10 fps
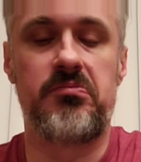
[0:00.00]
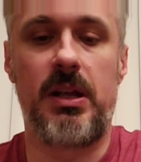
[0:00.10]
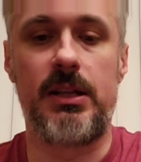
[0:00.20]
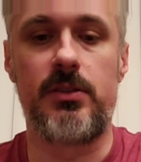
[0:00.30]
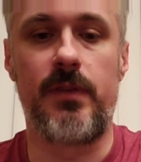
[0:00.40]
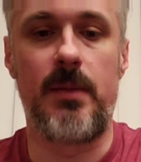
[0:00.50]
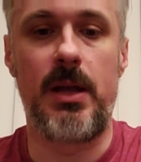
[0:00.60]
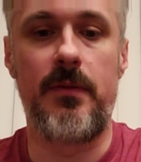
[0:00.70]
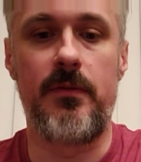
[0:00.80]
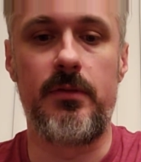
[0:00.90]
got so fed up
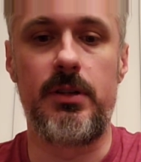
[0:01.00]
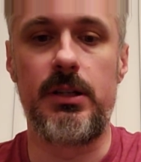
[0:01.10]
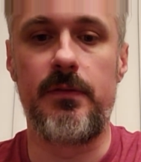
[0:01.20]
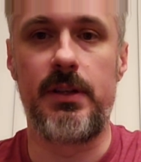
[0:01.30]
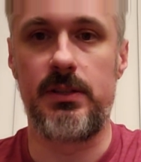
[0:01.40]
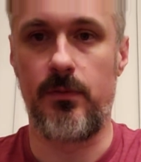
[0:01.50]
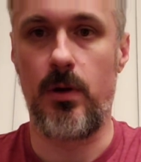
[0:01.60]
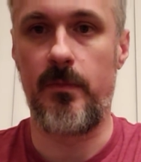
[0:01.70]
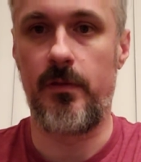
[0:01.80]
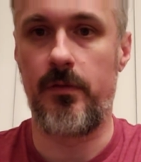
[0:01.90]
I offered to fix it
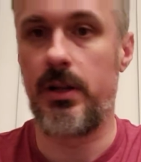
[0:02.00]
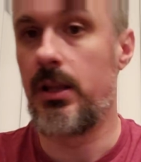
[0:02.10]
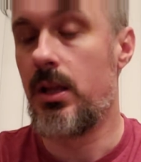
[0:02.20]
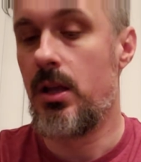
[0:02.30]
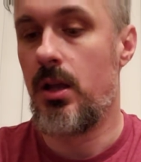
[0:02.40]
for him for free.